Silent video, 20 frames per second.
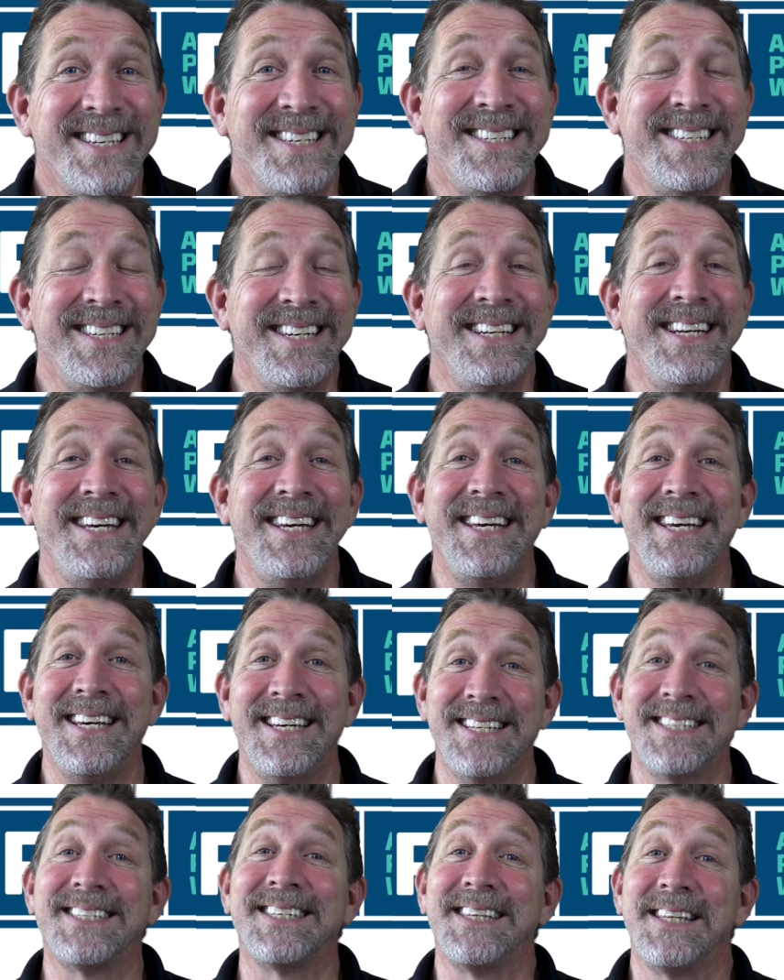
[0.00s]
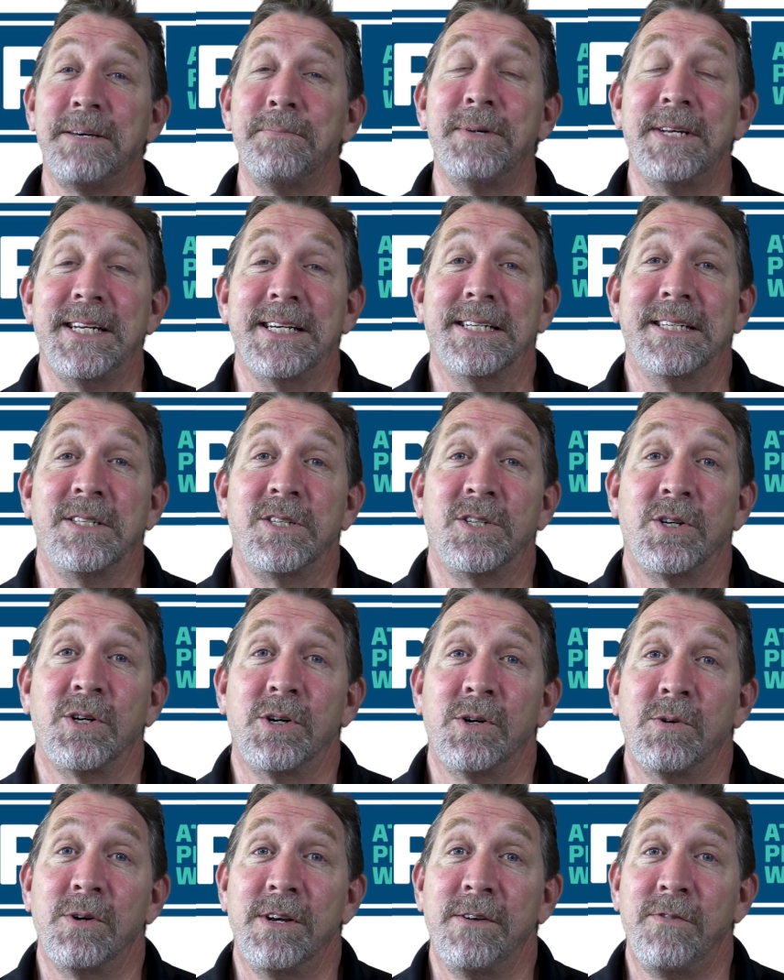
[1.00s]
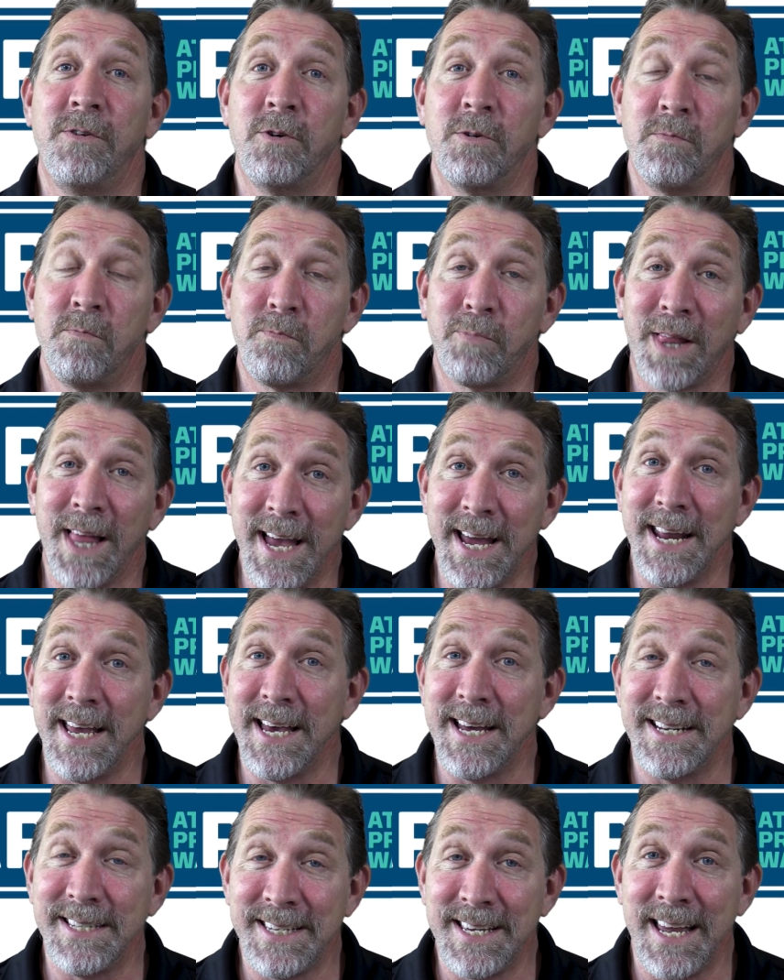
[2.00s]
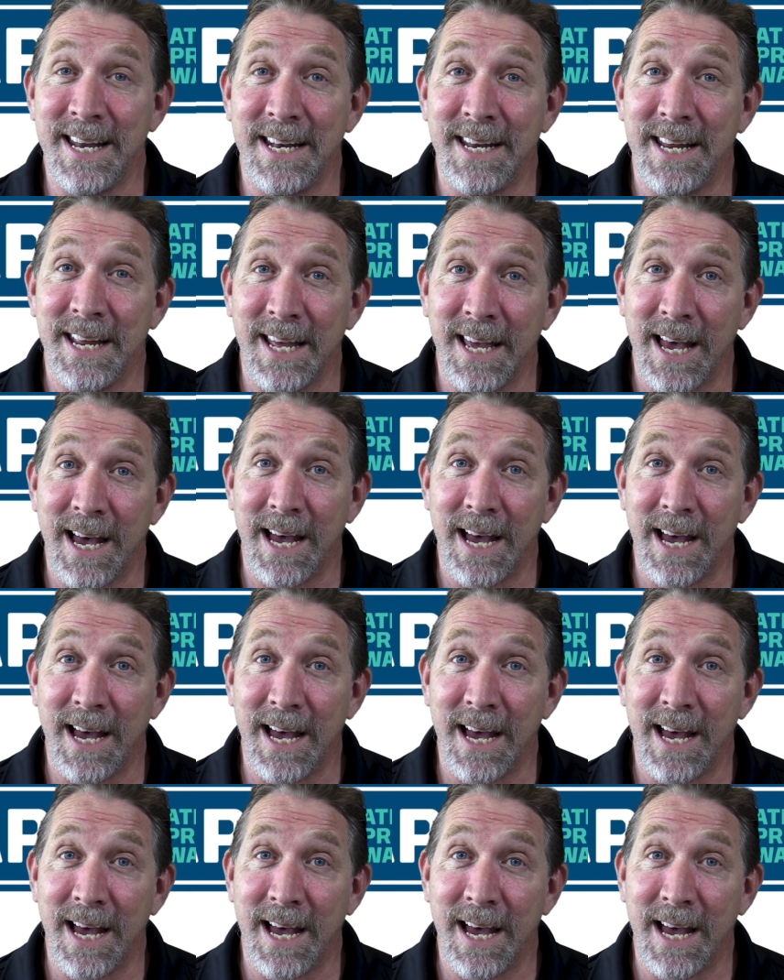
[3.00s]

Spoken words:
Seating is limited, so if you're planning on attending,